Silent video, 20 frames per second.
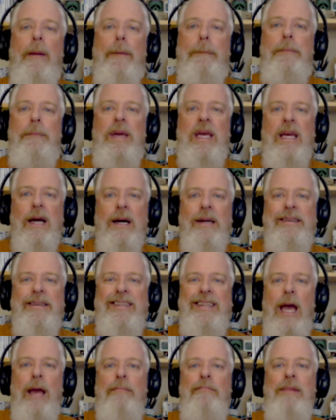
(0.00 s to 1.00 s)
because
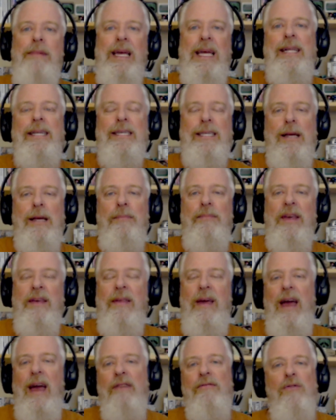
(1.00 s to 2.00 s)
they mean something.
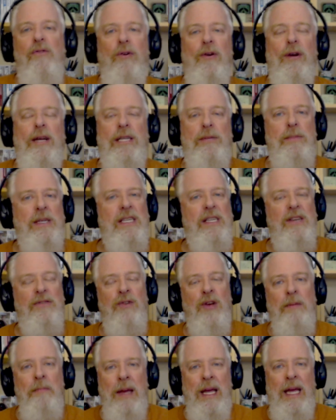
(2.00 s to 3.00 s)
They have a very
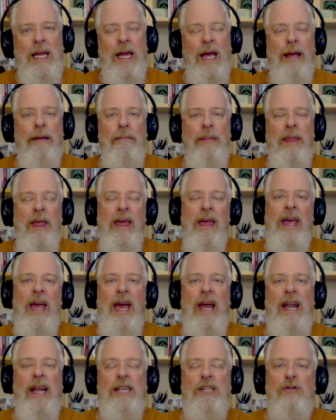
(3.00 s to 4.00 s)
specific meaning.
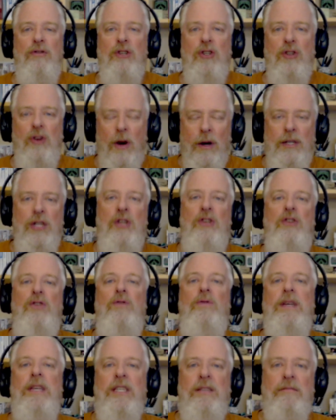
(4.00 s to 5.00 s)
And as you start to do
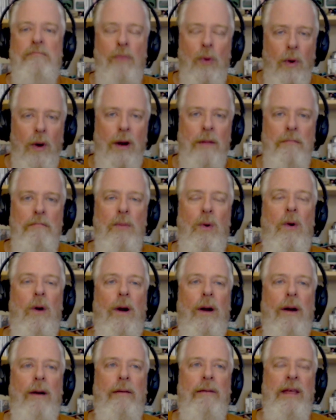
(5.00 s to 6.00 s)
this more and
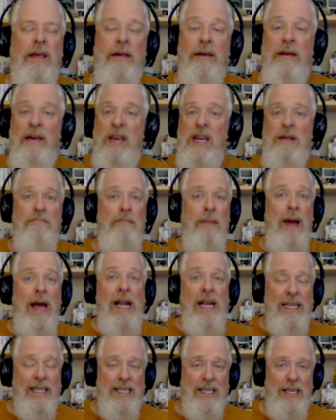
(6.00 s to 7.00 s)
more in
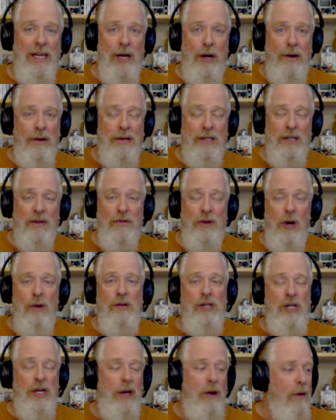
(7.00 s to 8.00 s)
many scenarios of
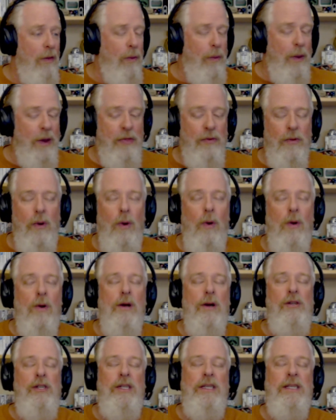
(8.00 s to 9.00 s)
coaching, all the way through a whole
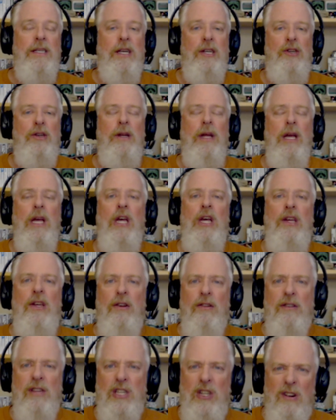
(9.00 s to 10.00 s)
coaching session,
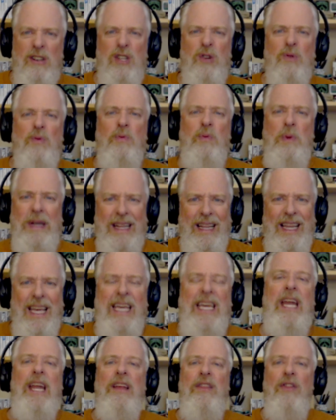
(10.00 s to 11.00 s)
you'll start to really
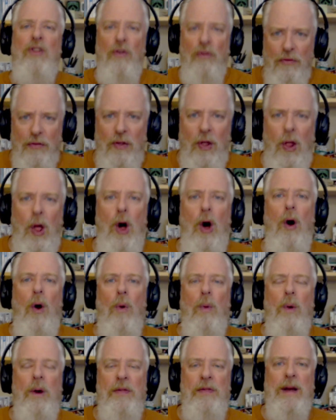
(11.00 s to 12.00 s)
get in the flow
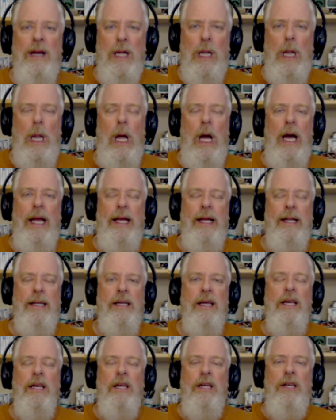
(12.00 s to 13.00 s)
with the client.
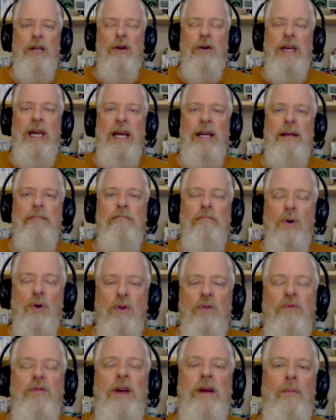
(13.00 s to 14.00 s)
You'll get
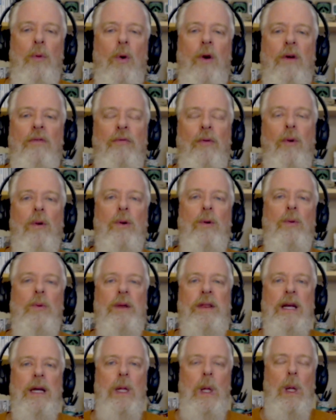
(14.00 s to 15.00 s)
moving more forward with
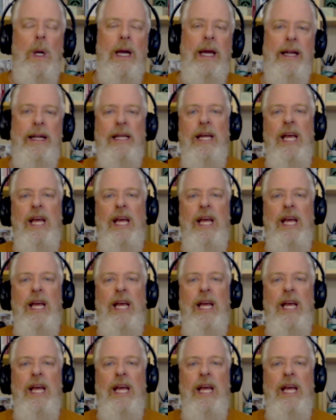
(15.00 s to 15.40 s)
the client.